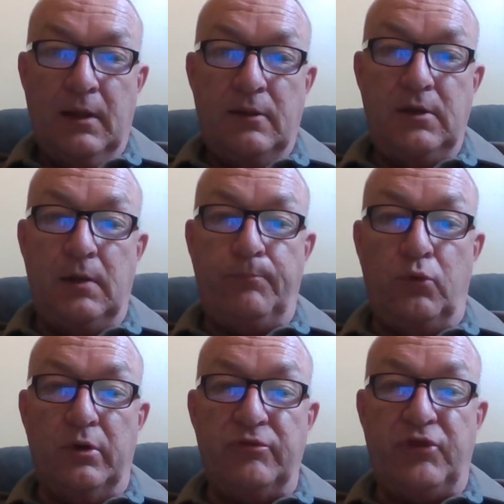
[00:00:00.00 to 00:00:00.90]
The
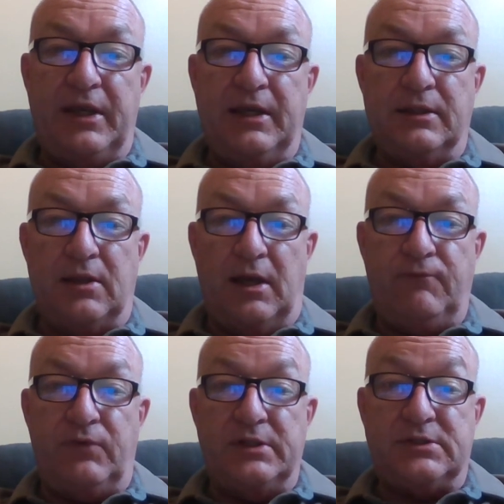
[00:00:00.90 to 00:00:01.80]
important thing in
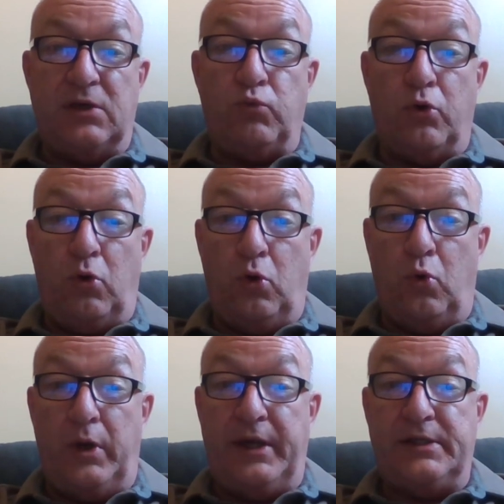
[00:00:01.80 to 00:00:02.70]
life is that we're
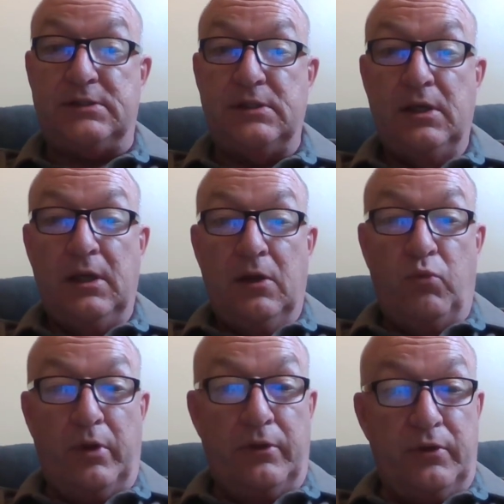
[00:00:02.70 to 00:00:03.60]
always,
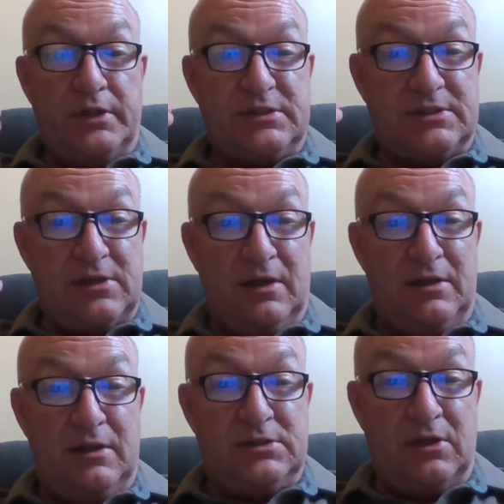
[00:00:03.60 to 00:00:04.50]
whether it's
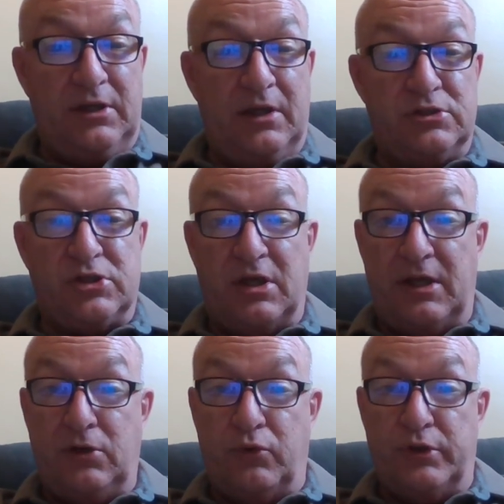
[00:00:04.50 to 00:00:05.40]
sun, sunny
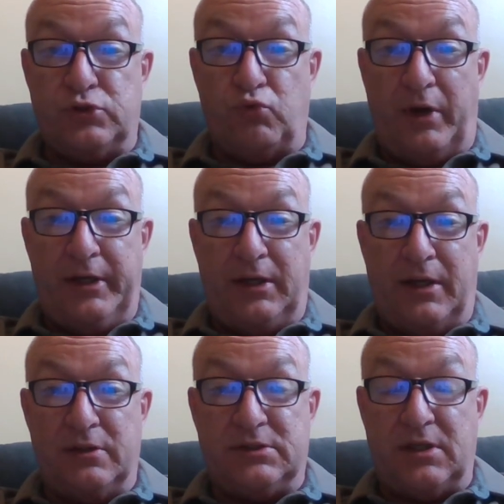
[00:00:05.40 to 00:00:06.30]
outside or it's rainy
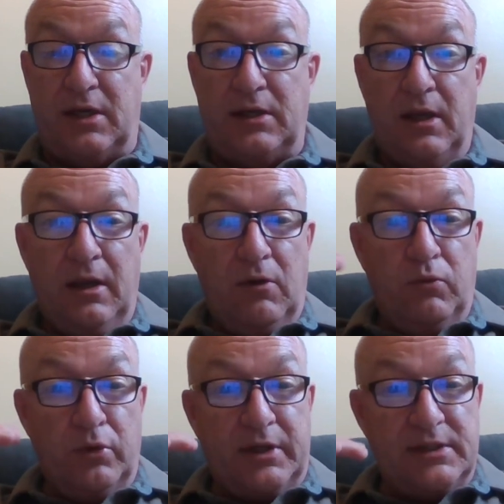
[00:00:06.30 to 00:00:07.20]
outside,
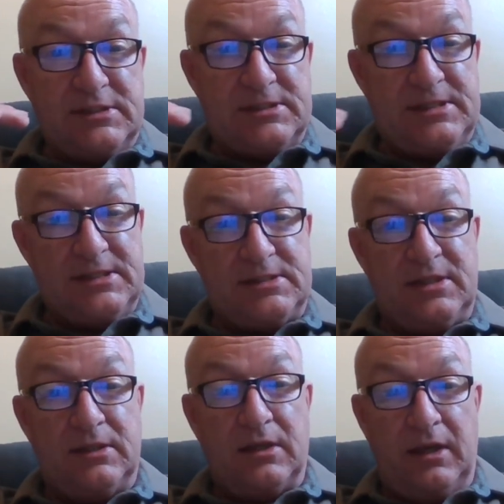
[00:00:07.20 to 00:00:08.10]
we're
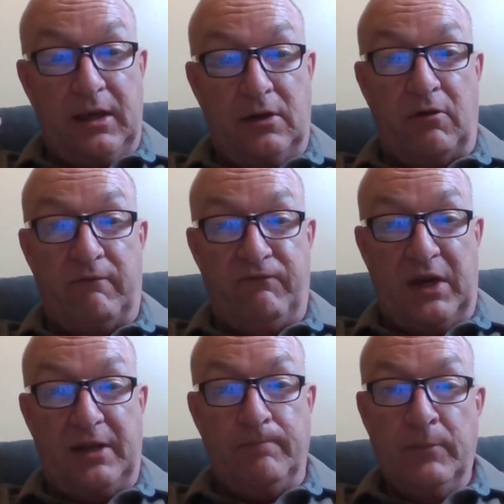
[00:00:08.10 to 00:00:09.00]
consistent in our
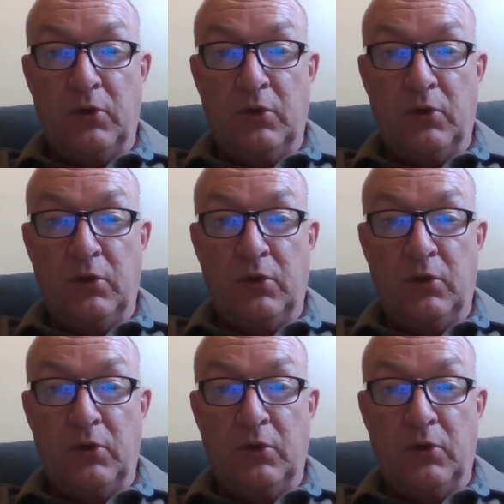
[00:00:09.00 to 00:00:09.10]
faith.